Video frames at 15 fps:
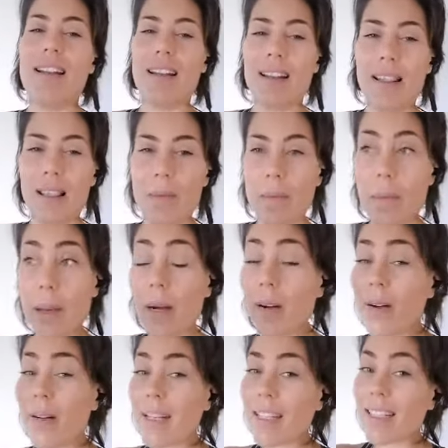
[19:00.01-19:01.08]
and the better
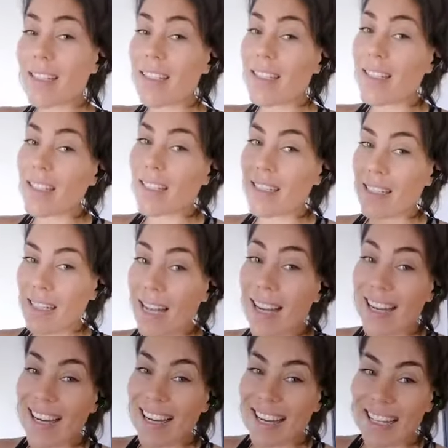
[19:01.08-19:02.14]
it can
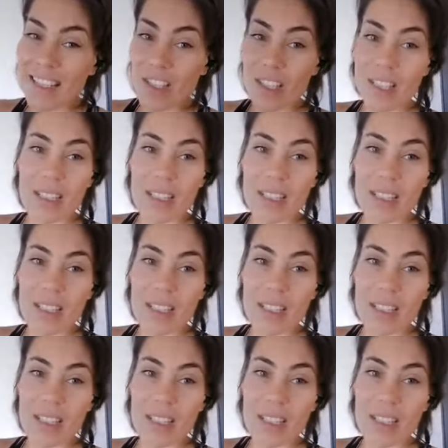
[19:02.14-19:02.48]
slide, just